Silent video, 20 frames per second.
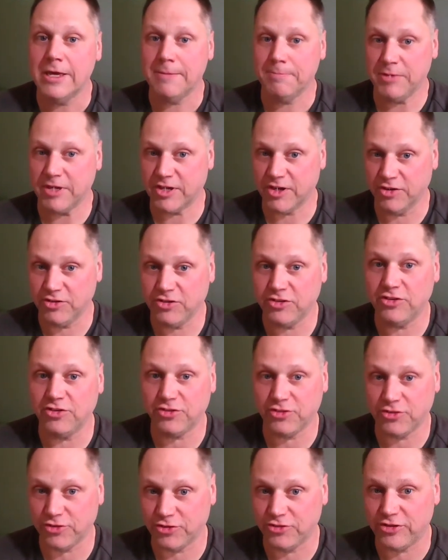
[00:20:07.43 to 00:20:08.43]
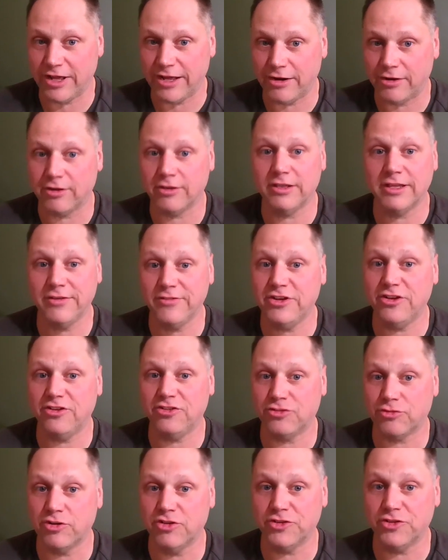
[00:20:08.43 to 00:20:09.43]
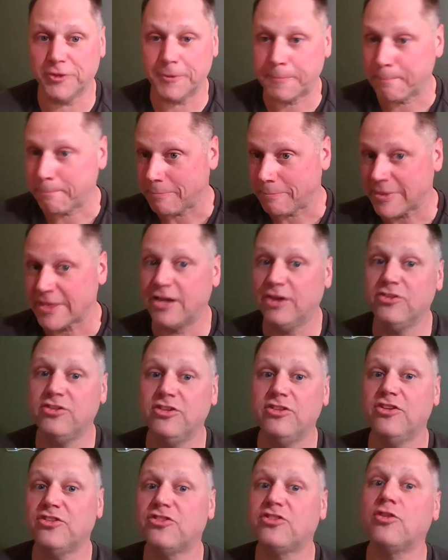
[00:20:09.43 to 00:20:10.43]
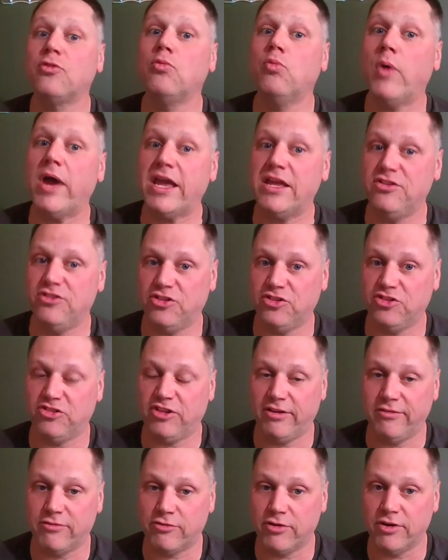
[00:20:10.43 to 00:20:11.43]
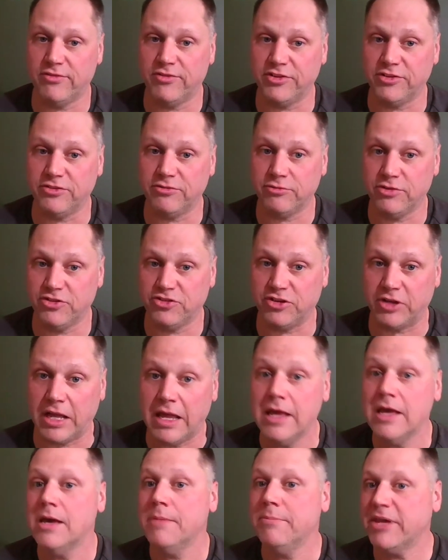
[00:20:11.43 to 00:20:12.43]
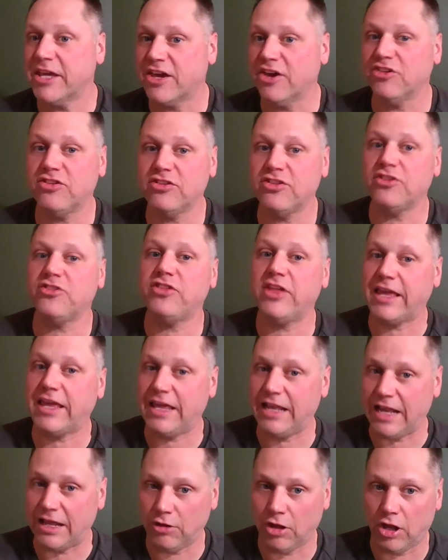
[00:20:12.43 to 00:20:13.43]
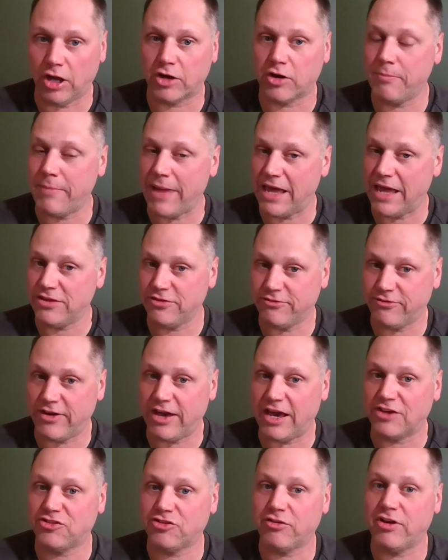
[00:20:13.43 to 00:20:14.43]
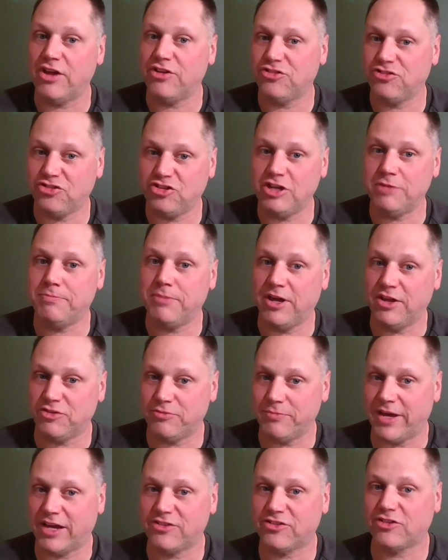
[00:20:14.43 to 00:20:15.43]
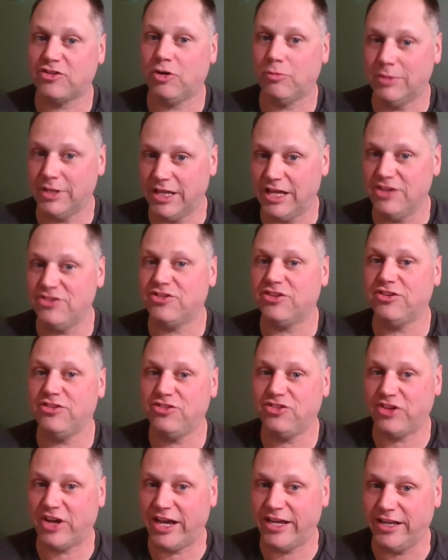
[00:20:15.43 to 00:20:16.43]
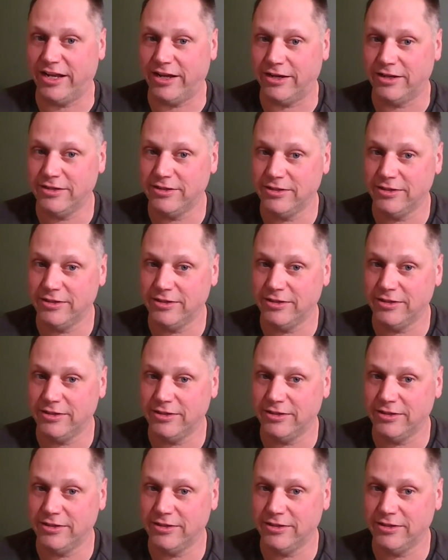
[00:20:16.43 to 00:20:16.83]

Because of this, their standard of living has risen. Because of this, their wages have risen. Because of this, they can no longer manufacture as cheap as Mexico, Malaysia, and China.